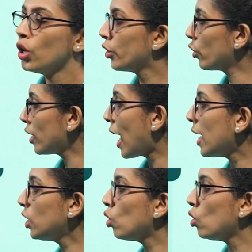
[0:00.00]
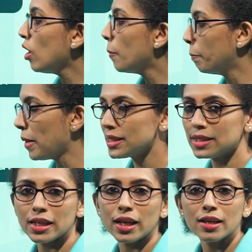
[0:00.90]
Ronaldo,
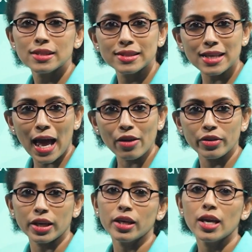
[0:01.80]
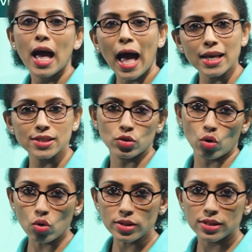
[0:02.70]
Messi, Xavi as
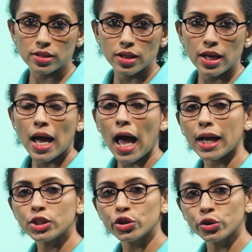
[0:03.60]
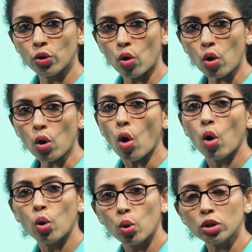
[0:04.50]
rows, and to know
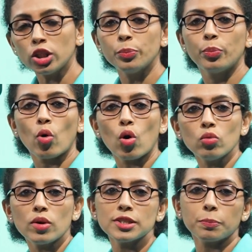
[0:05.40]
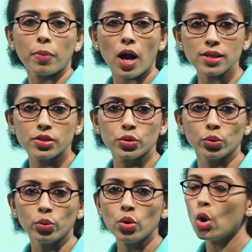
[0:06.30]
who the ball was passed
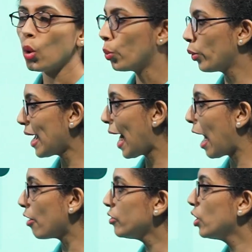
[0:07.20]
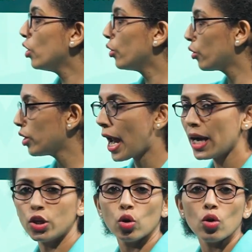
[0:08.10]
to, we have
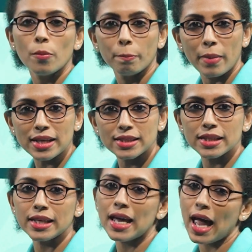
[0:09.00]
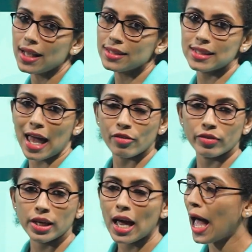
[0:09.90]
Ronaldo, Messi and
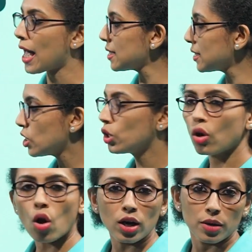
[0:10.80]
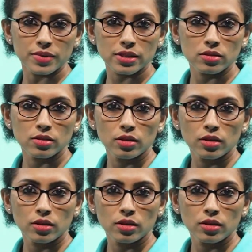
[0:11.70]
Xavi as columns.